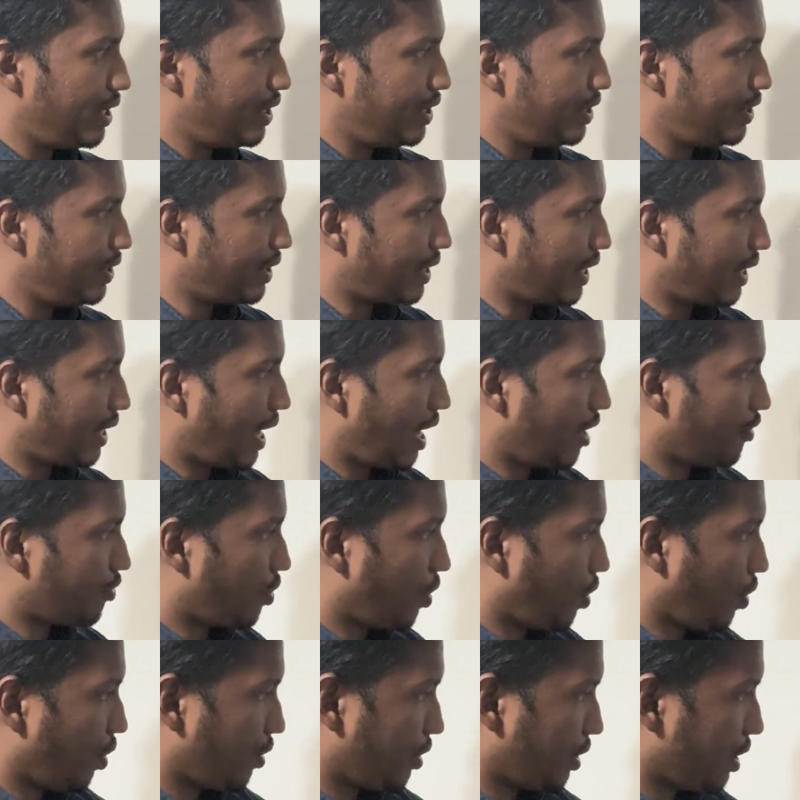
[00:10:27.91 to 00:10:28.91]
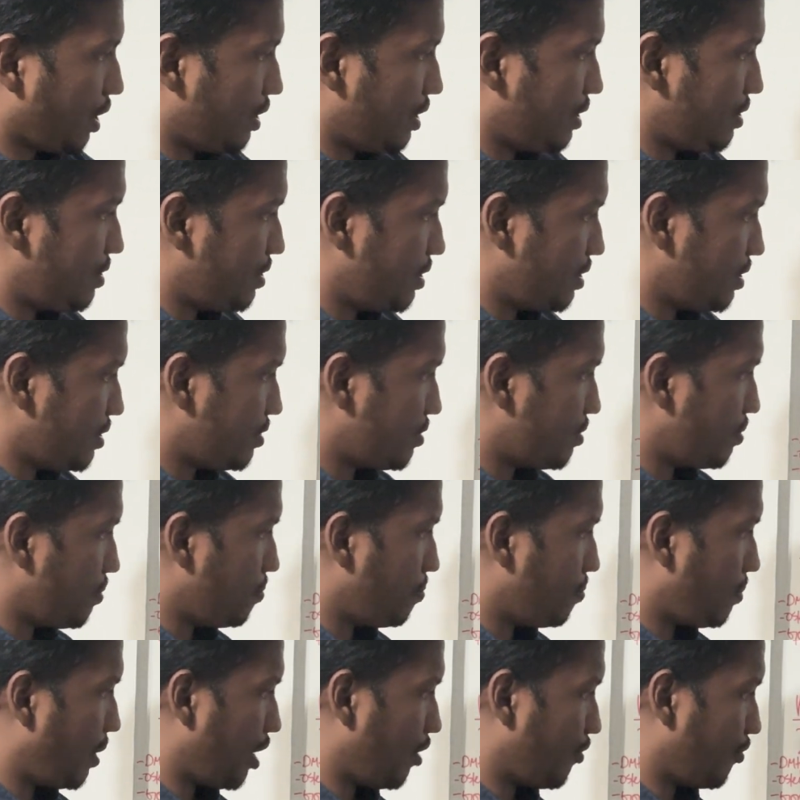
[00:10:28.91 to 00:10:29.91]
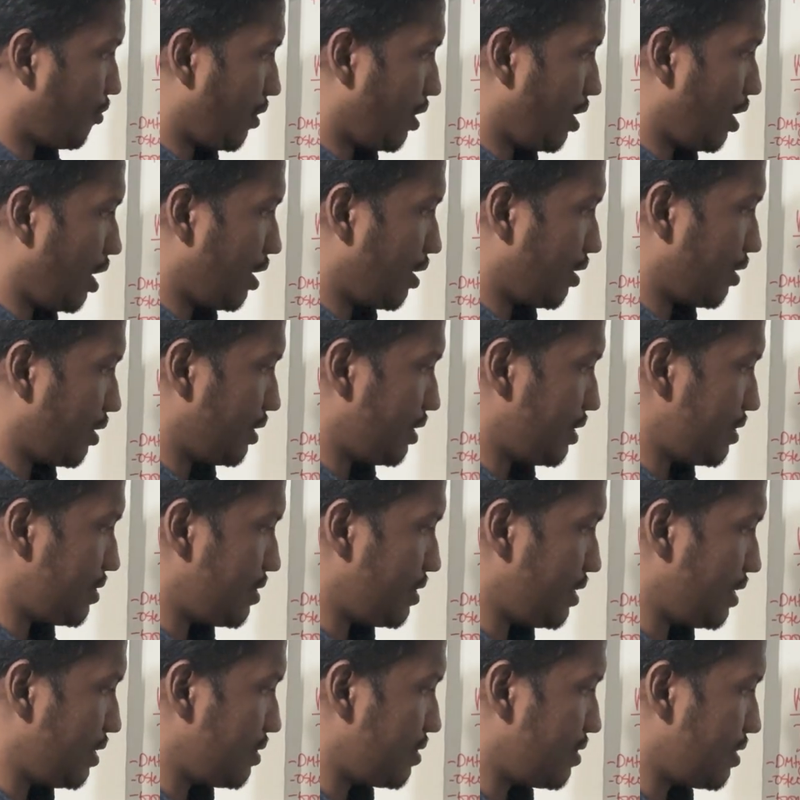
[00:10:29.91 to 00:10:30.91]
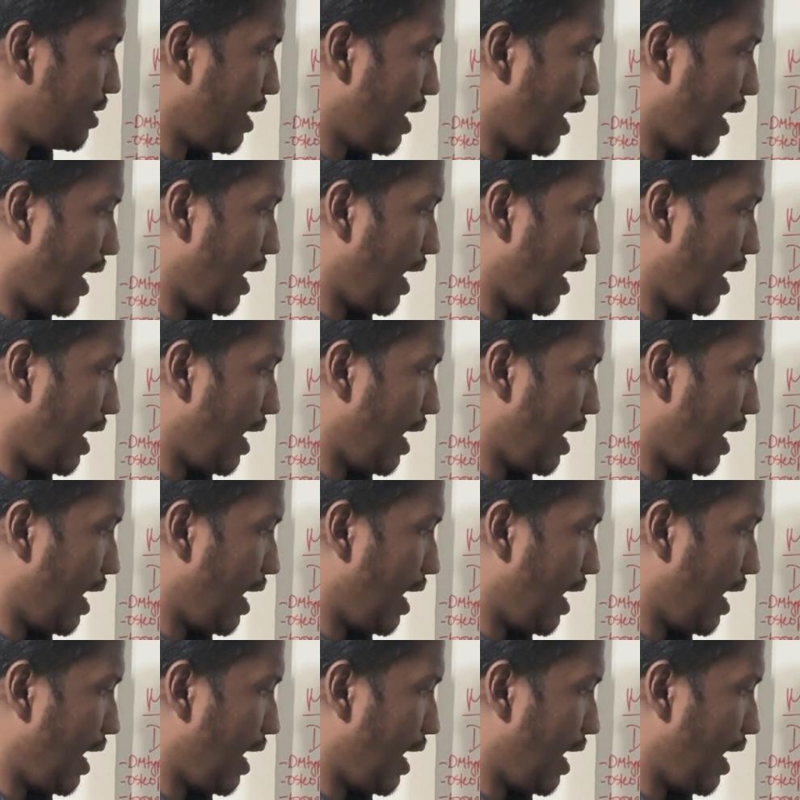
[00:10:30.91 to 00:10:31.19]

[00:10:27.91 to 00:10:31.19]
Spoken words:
you can have coronary disease, peripheral artery disease,